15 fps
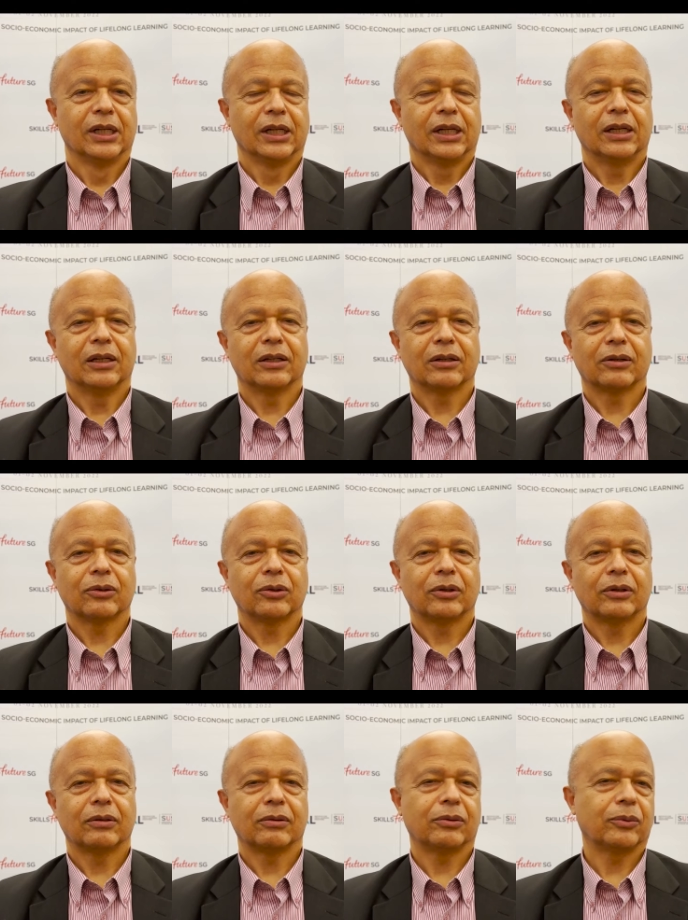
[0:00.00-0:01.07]

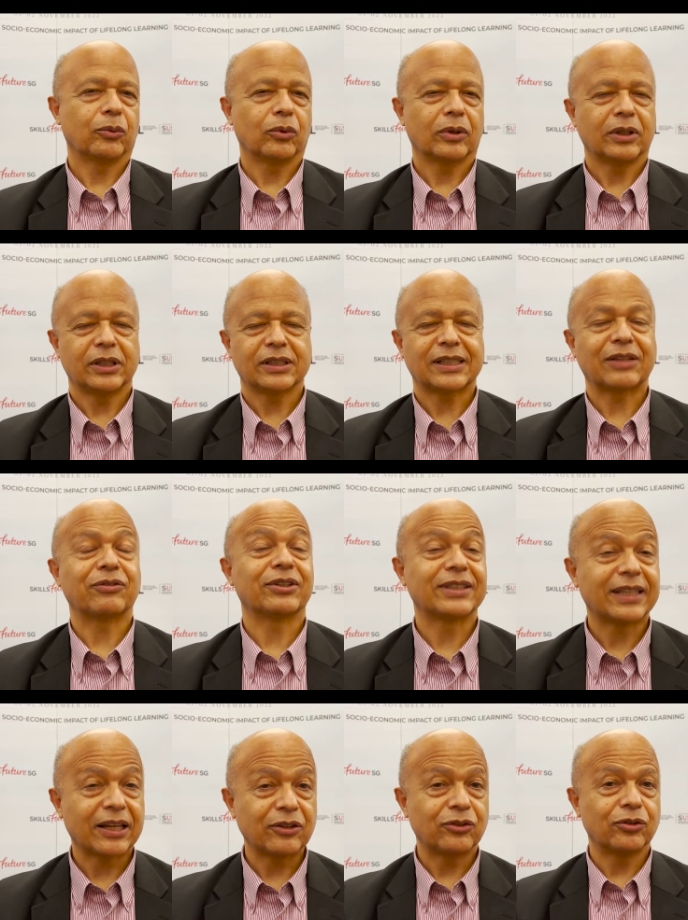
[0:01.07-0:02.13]
is at the
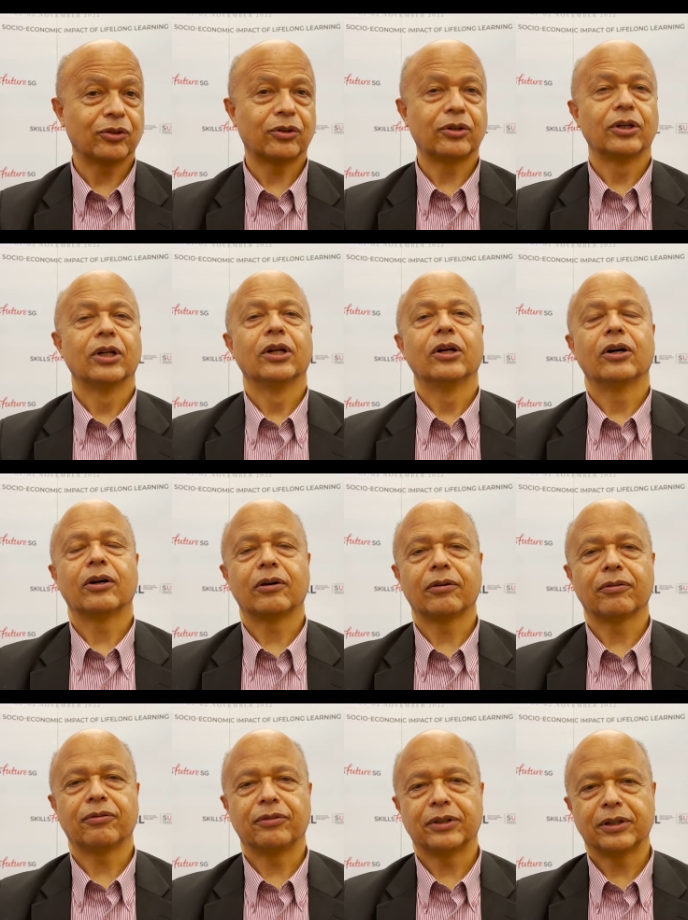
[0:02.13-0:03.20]
center
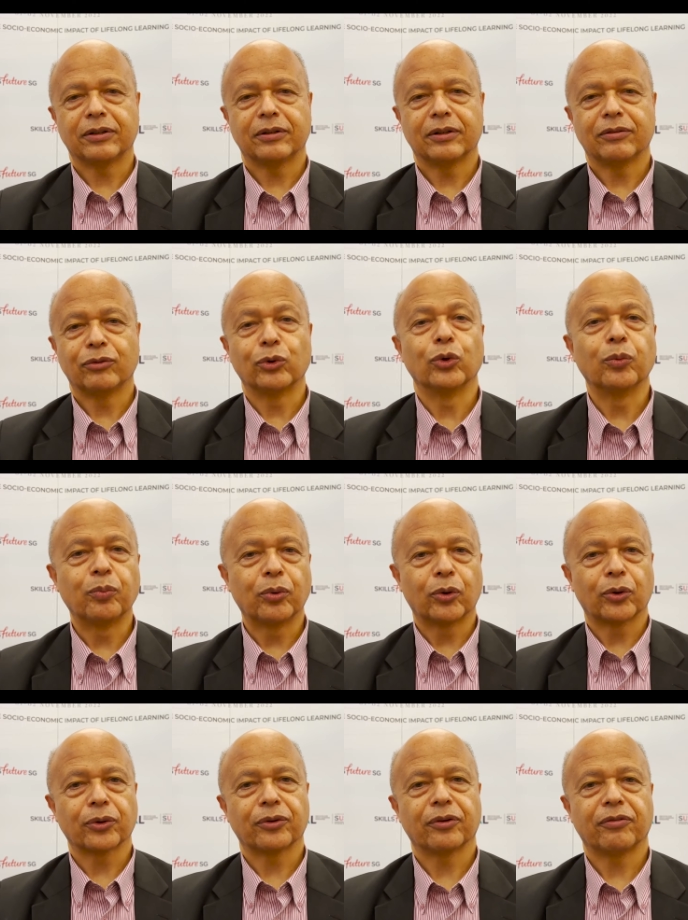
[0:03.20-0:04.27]
of the
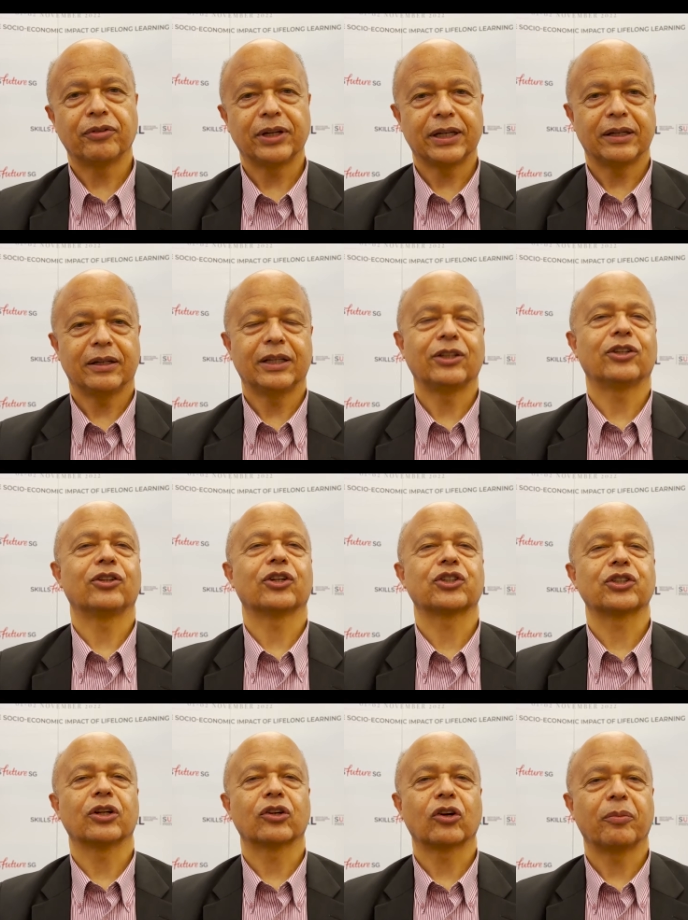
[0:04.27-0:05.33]
report of the
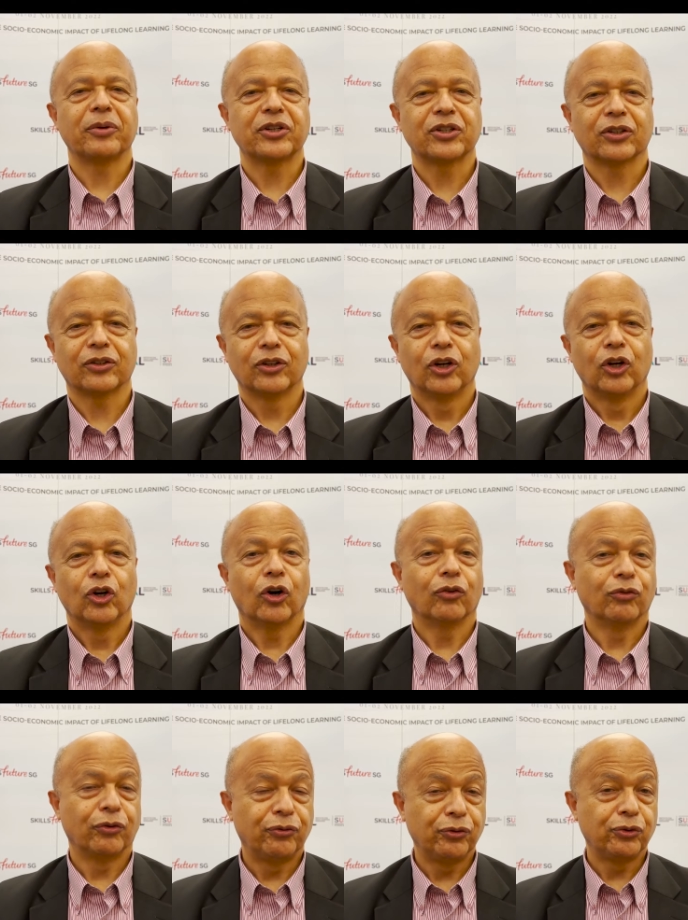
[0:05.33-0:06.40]
International Commission on the
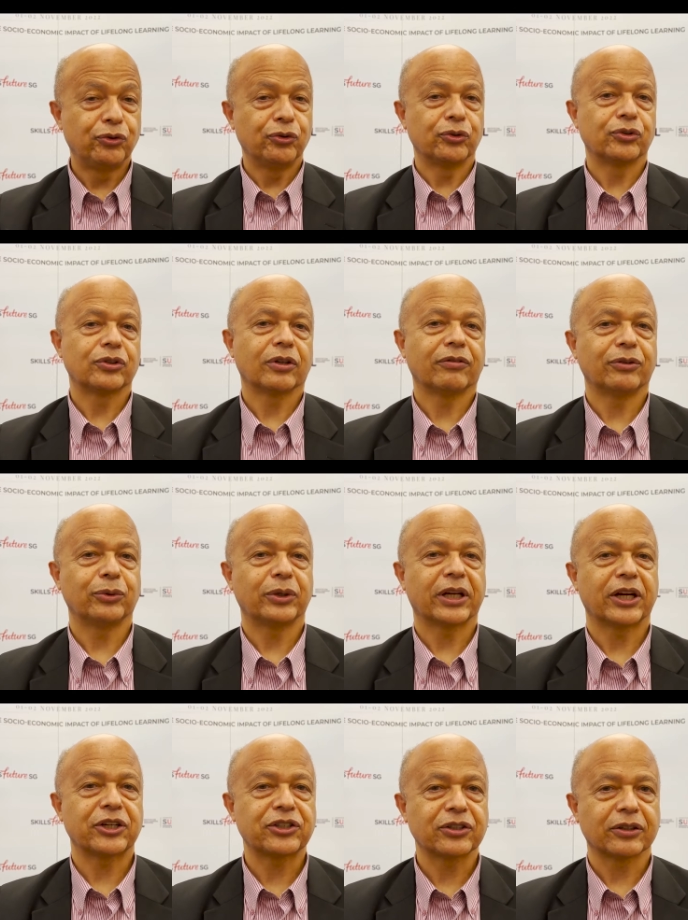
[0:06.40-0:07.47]
Futures of
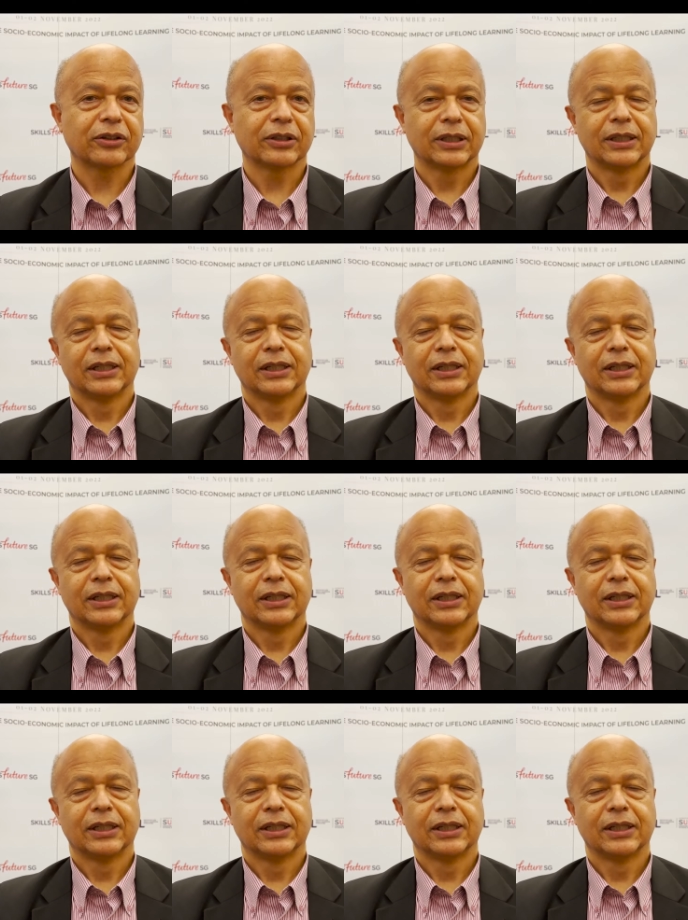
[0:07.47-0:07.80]
Education,